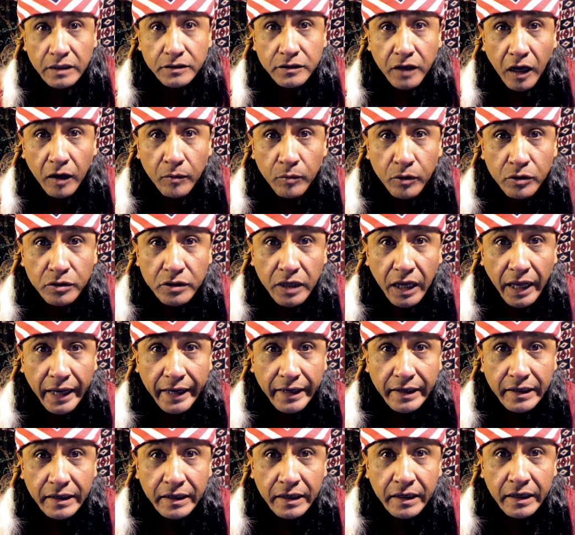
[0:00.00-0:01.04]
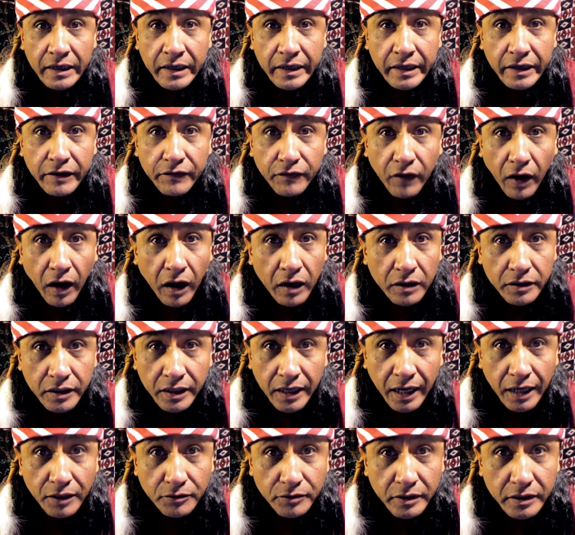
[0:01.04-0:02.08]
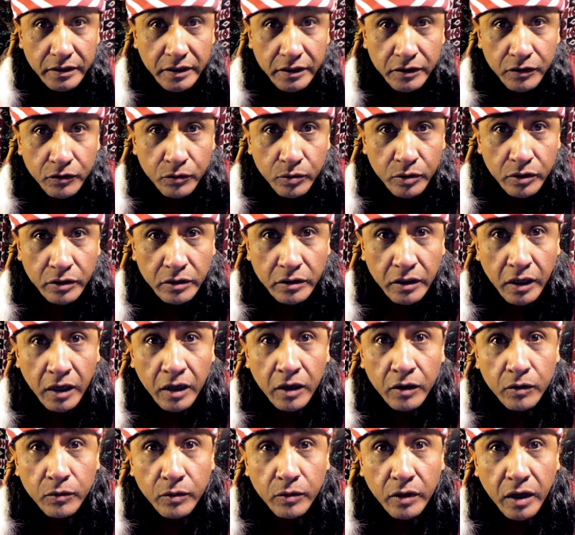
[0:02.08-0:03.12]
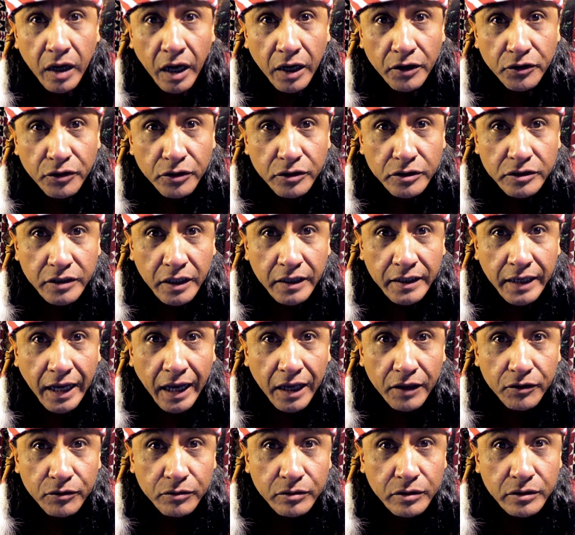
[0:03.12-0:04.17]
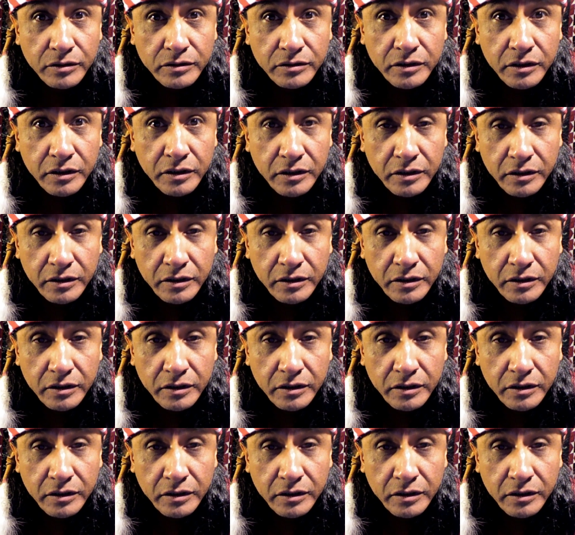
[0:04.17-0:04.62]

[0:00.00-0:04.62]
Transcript: It's almost like if all the countries in the world were hunters and gatherers.